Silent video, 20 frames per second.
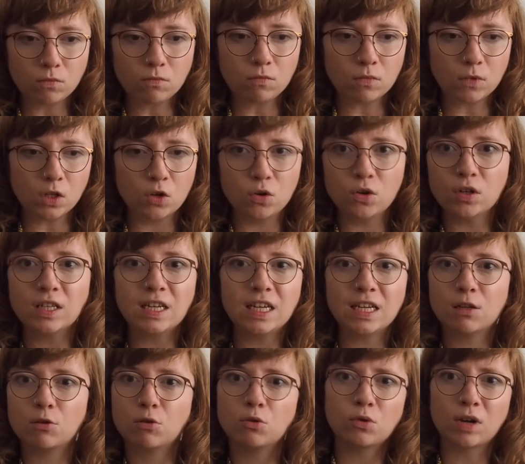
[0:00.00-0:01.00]
You just need to
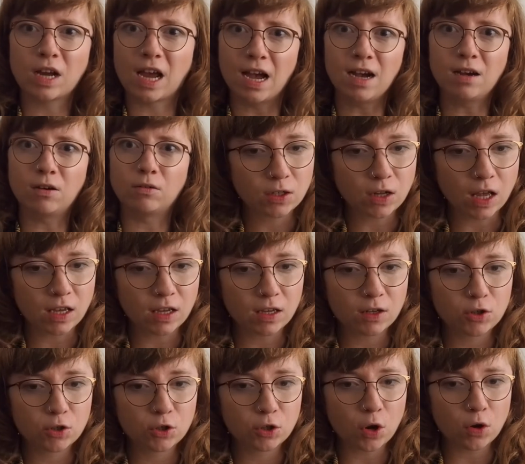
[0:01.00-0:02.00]
sort it out. It
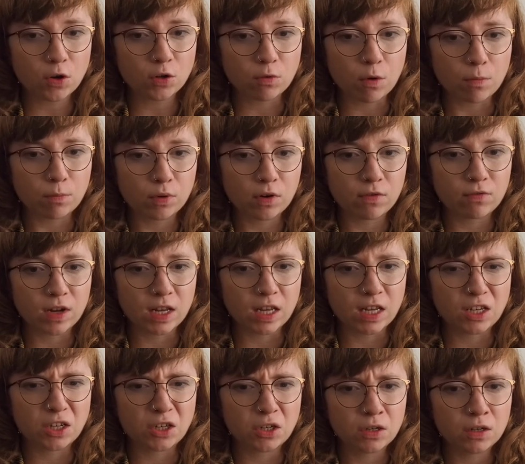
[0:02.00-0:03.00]
shows what
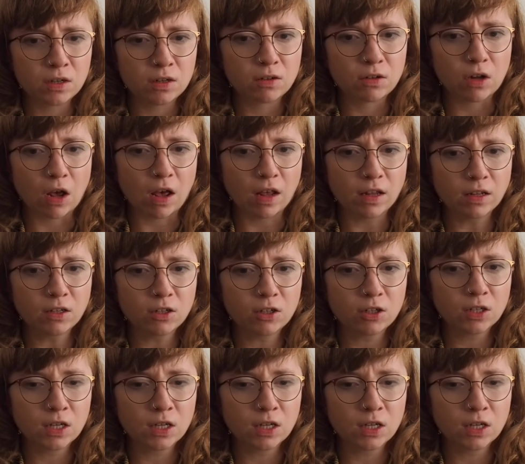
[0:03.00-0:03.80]
privilege does,